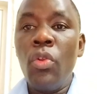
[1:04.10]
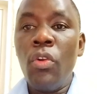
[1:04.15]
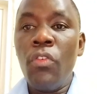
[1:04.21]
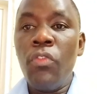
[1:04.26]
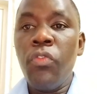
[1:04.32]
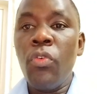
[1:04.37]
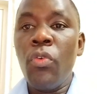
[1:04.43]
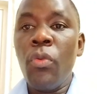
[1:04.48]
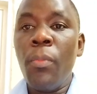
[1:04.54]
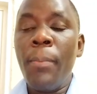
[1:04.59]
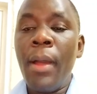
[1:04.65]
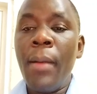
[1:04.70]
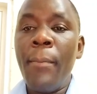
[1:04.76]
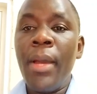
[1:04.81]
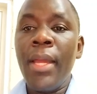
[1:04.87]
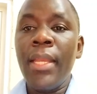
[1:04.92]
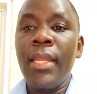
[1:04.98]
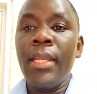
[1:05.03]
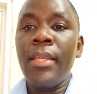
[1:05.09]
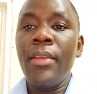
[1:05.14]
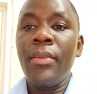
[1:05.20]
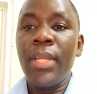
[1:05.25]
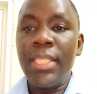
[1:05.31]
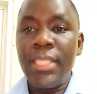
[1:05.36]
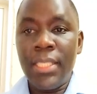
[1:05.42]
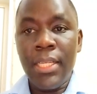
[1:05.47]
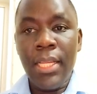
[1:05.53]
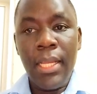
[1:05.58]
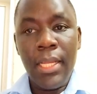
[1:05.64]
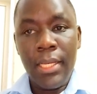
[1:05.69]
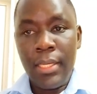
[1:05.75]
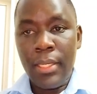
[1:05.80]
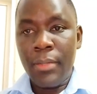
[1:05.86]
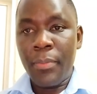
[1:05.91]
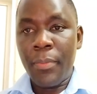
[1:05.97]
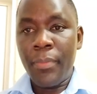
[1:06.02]
lawful permanent
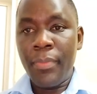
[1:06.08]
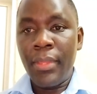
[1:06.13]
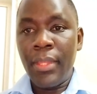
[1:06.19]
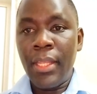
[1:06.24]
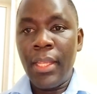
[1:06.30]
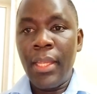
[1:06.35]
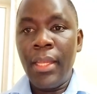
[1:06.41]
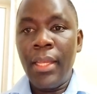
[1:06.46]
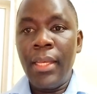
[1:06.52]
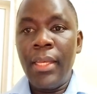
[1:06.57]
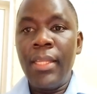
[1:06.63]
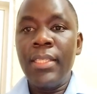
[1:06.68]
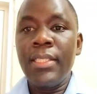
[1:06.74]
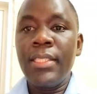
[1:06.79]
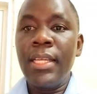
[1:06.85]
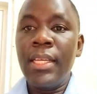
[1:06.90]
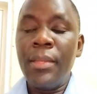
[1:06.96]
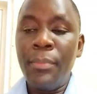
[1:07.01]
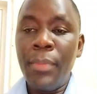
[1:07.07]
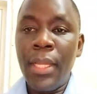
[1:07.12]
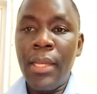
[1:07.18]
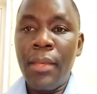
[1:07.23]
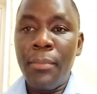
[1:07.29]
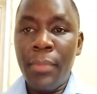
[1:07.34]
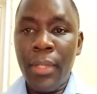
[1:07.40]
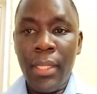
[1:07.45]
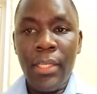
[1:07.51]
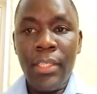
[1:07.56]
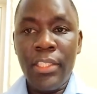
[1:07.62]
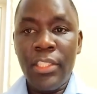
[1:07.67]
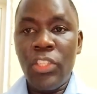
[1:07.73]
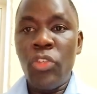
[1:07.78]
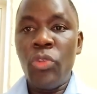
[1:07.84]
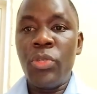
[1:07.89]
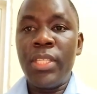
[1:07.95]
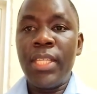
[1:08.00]
resident. The statement
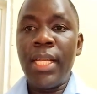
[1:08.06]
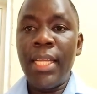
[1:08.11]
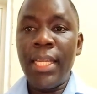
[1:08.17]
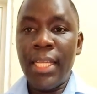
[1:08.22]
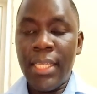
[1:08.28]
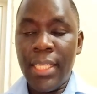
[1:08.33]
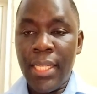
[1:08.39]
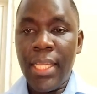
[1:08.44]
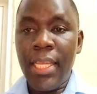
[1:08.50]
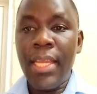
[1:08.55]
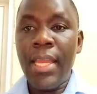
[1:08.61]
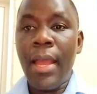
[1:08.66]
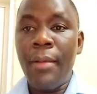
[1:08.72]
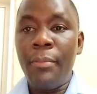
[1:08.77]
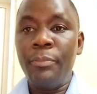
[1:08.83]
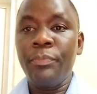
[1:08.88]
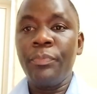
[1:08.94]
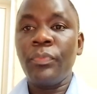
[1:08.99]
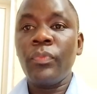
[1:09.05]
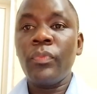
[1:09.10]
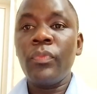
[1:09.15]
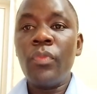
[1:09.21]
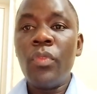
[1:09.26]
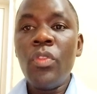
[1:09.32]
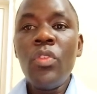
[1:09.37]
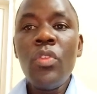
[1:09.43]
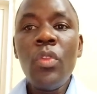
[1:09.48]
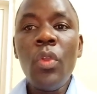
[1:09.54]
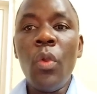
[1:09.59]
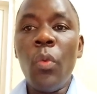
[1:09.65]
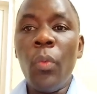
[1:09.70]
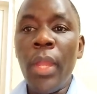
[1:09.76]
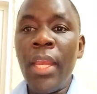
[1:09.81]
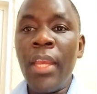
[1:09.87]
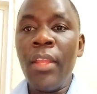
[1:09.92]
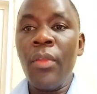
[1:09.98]
means you select here
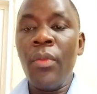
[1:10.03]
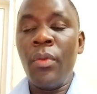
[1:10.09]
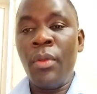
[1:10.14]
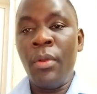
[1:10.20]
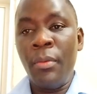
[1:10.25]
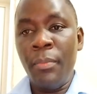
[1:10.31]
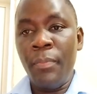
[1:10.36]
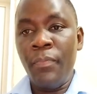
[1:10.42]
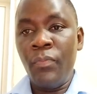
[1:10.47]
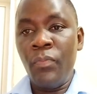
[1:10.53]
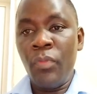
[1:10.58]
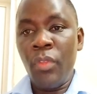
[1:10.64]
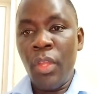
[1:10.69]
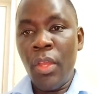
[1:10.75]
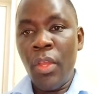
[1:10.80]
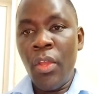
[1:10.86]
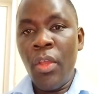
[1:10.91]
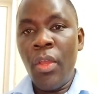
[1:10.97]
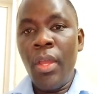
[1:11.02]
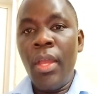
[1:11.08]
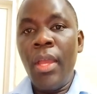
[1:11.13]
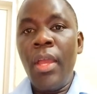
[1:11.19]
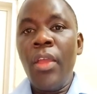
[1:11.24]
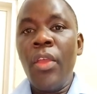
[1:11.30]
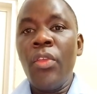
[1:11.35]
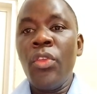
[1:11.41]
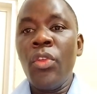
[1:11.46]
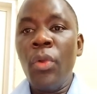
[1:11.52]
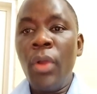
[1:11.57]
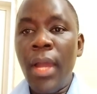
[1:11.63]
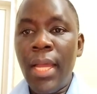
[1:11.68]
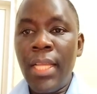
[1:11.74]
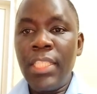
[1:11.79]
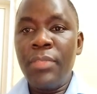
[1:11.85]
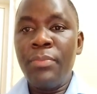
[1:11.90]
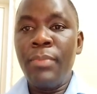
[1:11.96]
when you know your
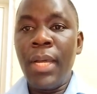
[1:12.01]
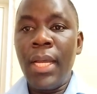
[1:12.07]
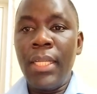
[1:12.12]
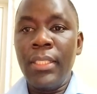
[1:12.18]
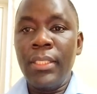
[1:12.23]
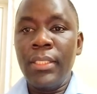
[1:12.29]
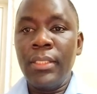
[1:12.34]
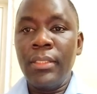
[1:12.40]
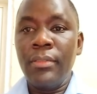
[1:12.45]
husband